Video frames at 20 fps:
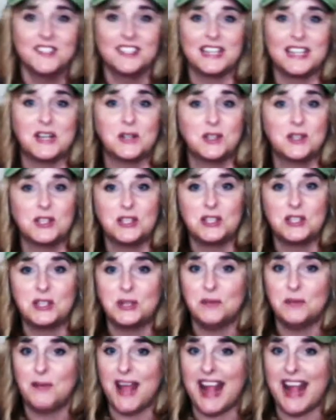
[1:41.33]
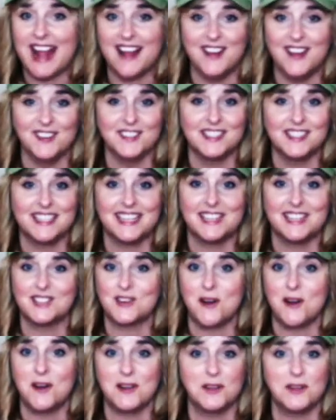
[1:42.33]
that are just two pounds that I
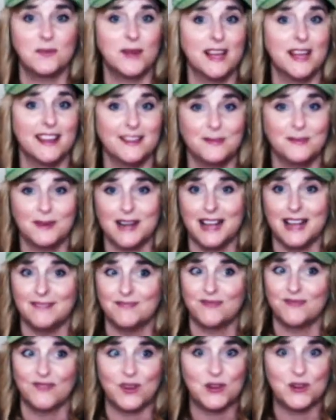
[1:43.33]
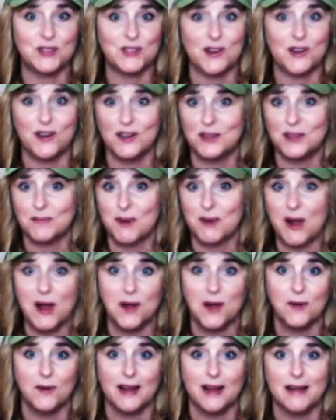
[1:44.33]
started with when I first started the
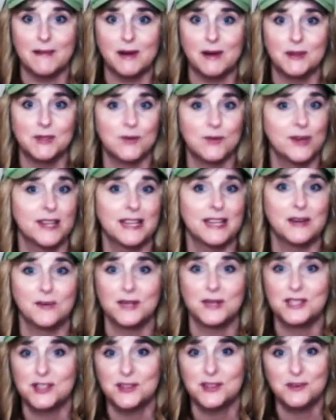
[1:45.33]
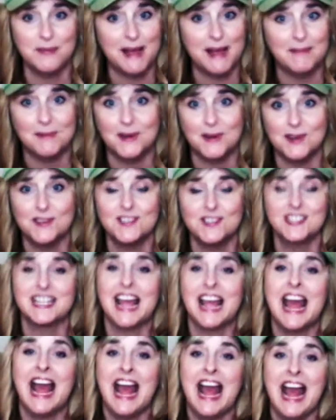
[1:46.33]
program. I was one of the original members.
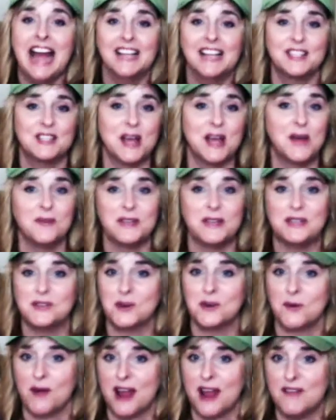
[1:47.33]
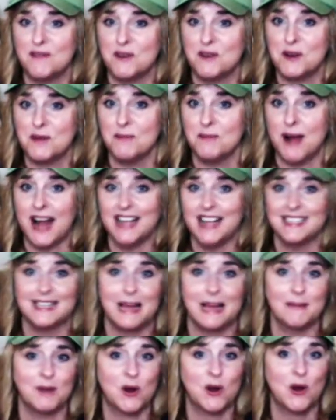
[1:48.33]
And so these are great for your
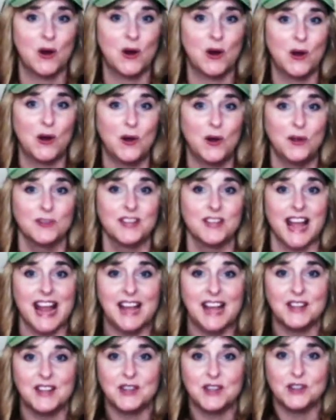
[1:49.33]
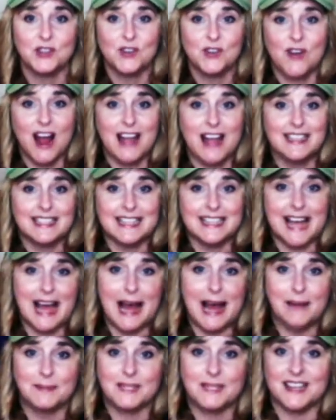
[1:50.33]
bicep curls and your
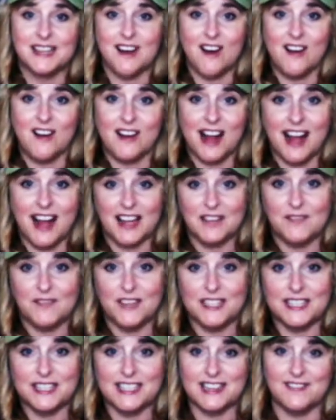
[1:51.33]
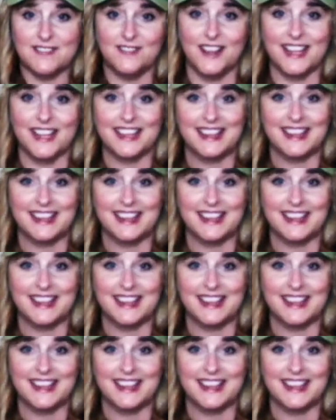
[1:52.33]
triceps and all kind of fun stuff like